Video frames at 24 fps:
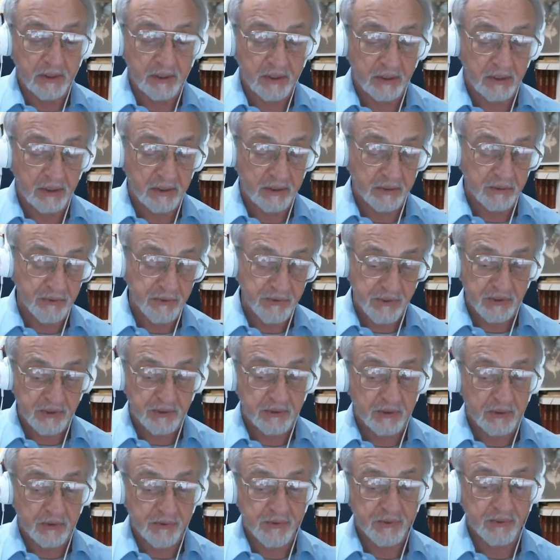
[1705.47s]
uh,
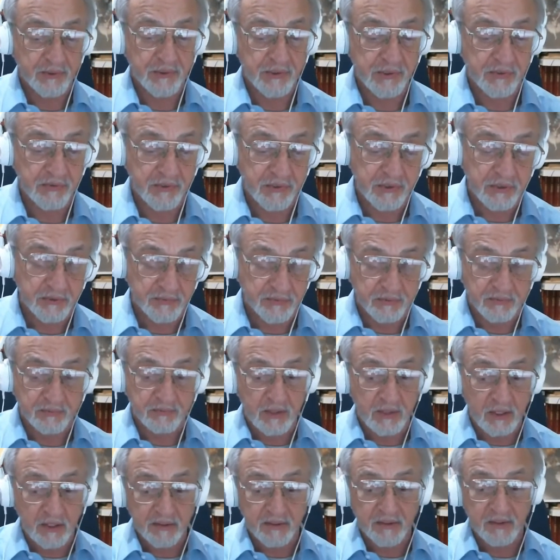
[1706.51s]
using all sorts of
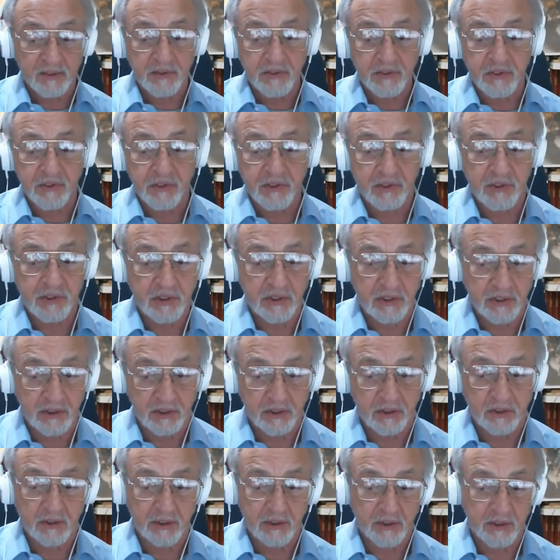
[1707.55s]
skillful methods
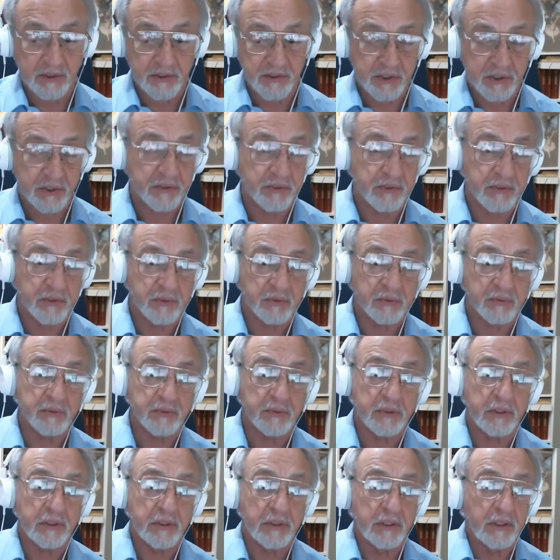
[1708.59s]
uh, is
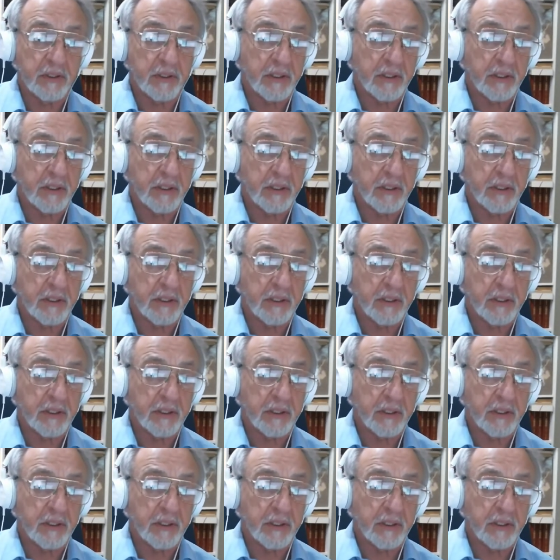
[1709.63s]
condoned